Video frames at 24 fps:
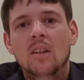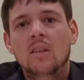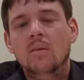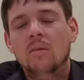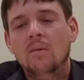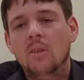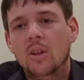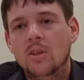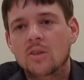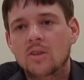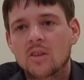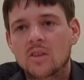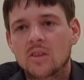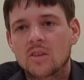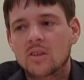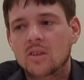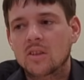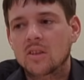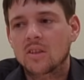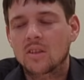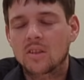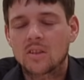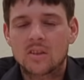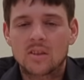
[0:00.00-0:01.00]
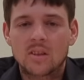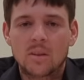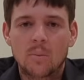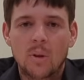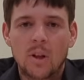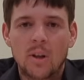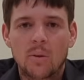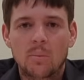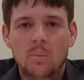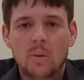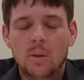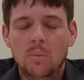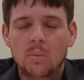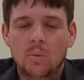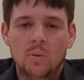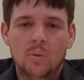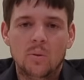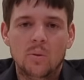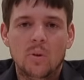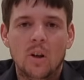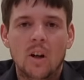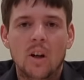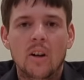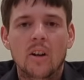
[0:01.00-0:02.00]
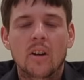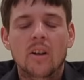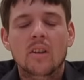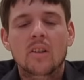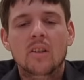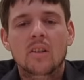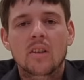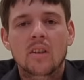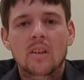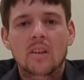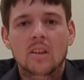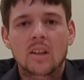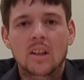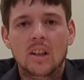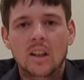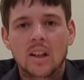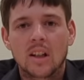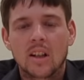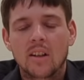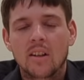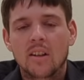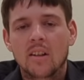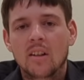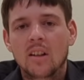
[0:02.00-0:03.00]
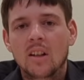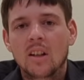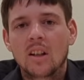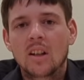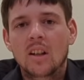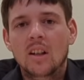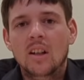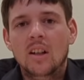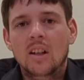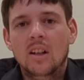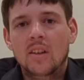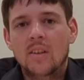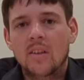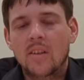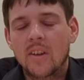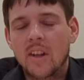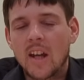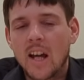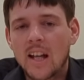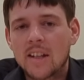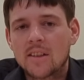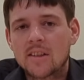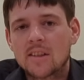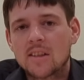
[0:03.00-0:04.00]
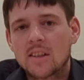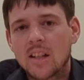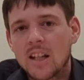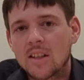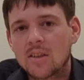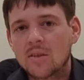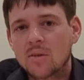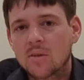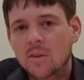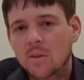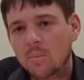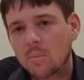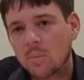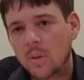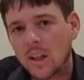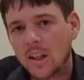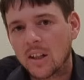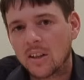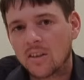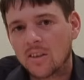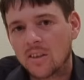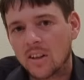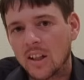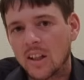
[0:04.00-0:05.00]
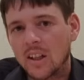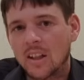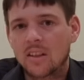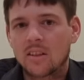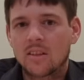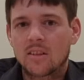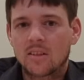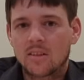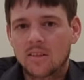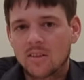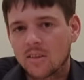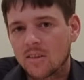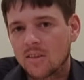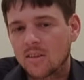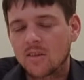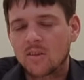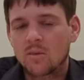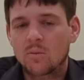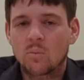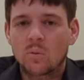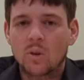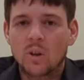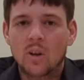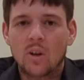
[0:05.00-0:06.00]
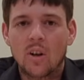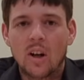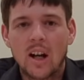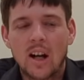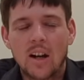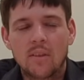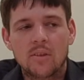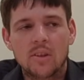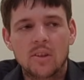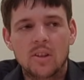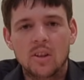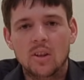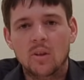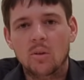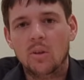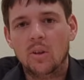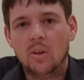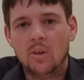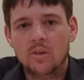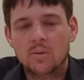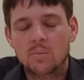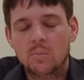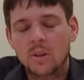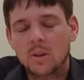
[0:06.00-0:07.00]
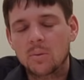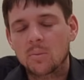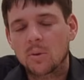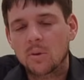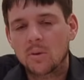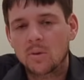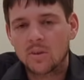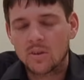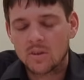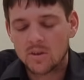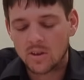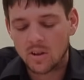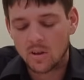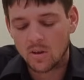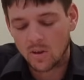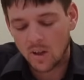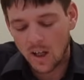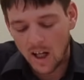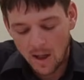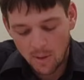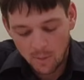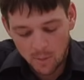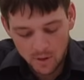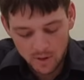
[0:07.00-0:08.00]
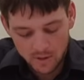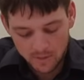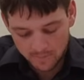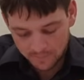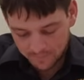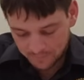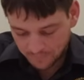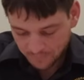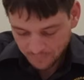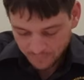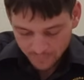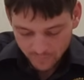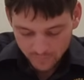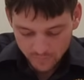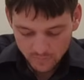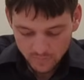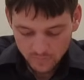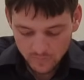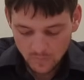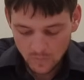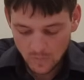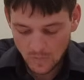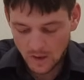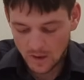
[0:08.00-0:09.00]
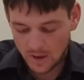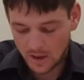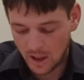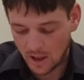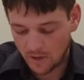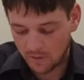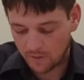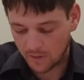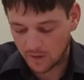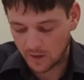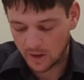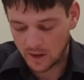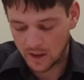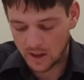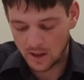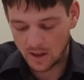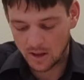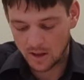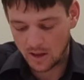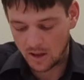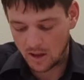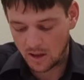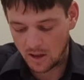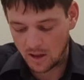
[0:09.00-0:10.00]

versus some other people who aren't. And that's the biggest, like, we don't have to deal with those people. So I would definitely